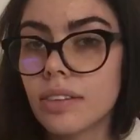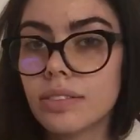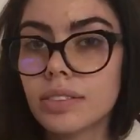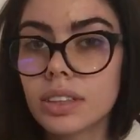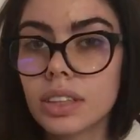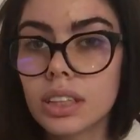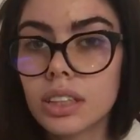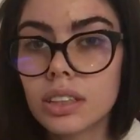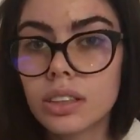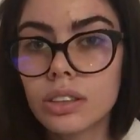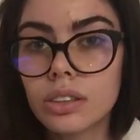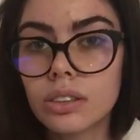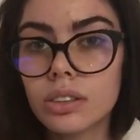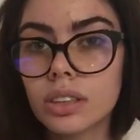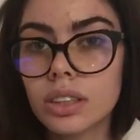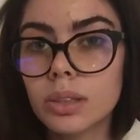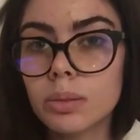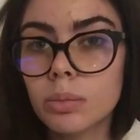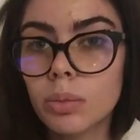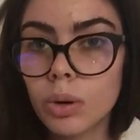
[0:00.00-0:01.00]
I feel like you
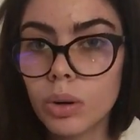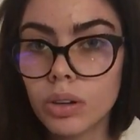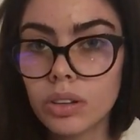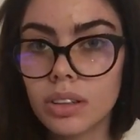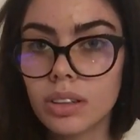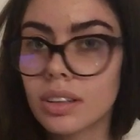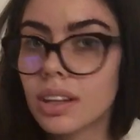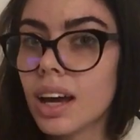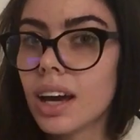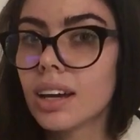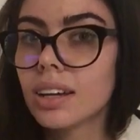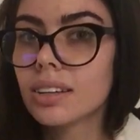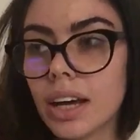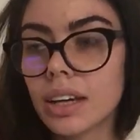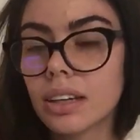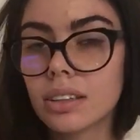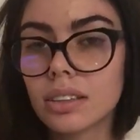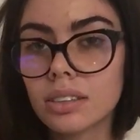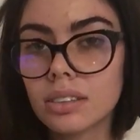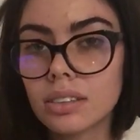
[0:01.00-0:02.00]
need more than that,
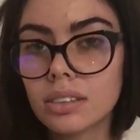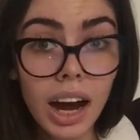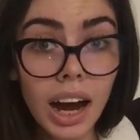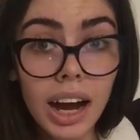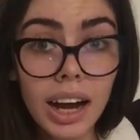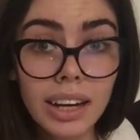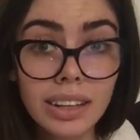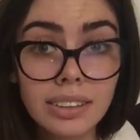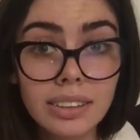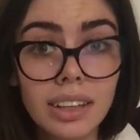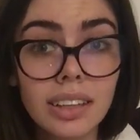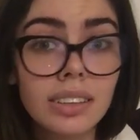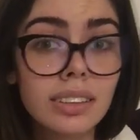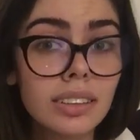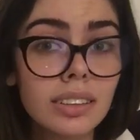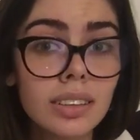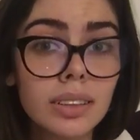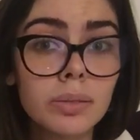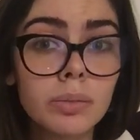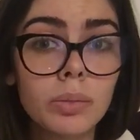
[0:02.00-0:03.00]
and I tend
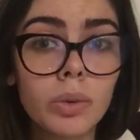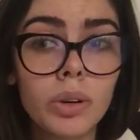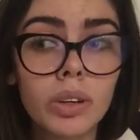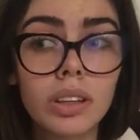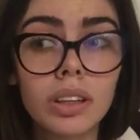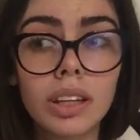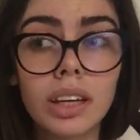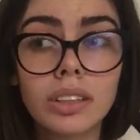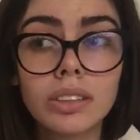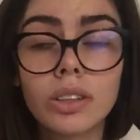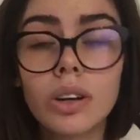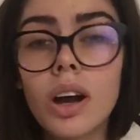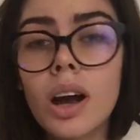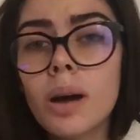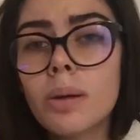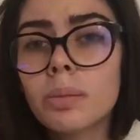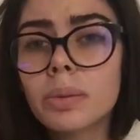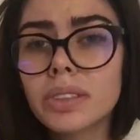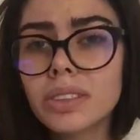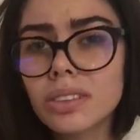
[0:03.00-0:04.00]
to need more than that too.
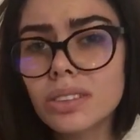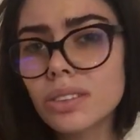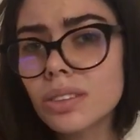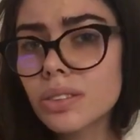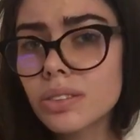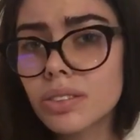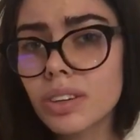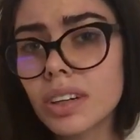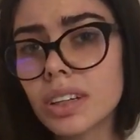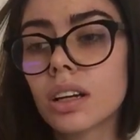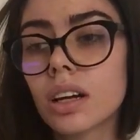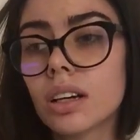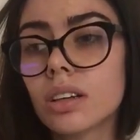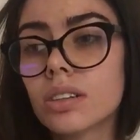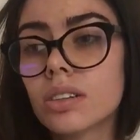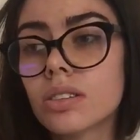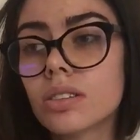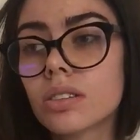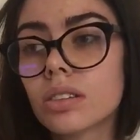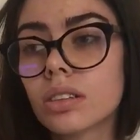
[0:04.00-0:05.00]
But it's also fun
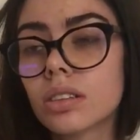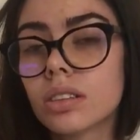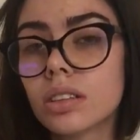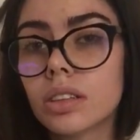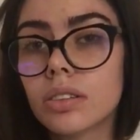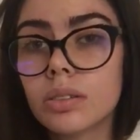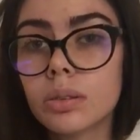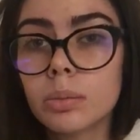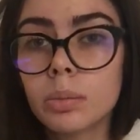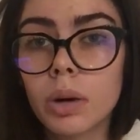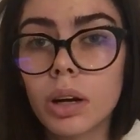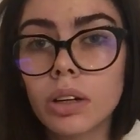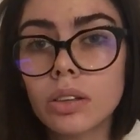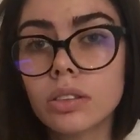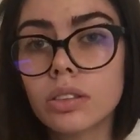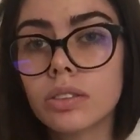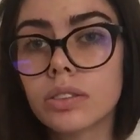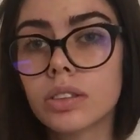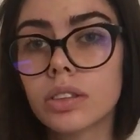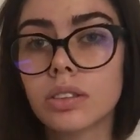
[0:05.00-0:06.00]
because different
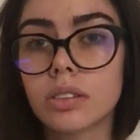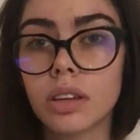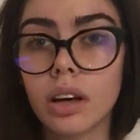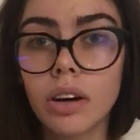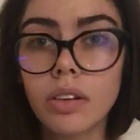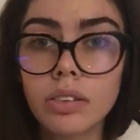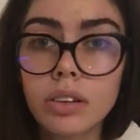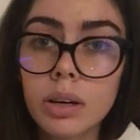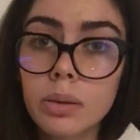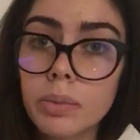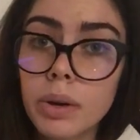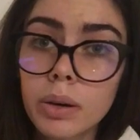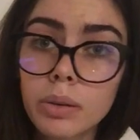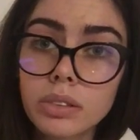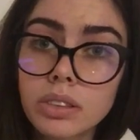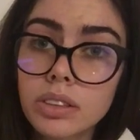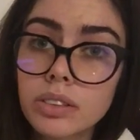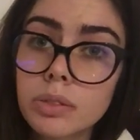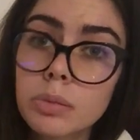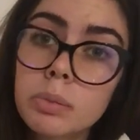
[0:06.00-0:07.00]
parts of yourself come out
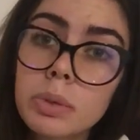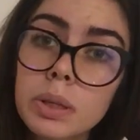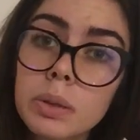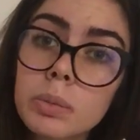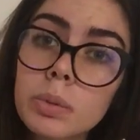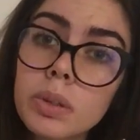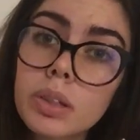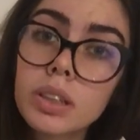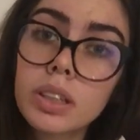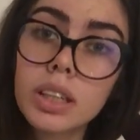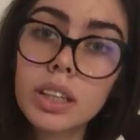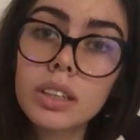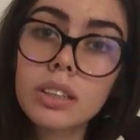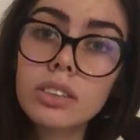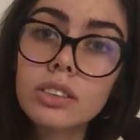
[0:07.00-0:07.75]
with different people, and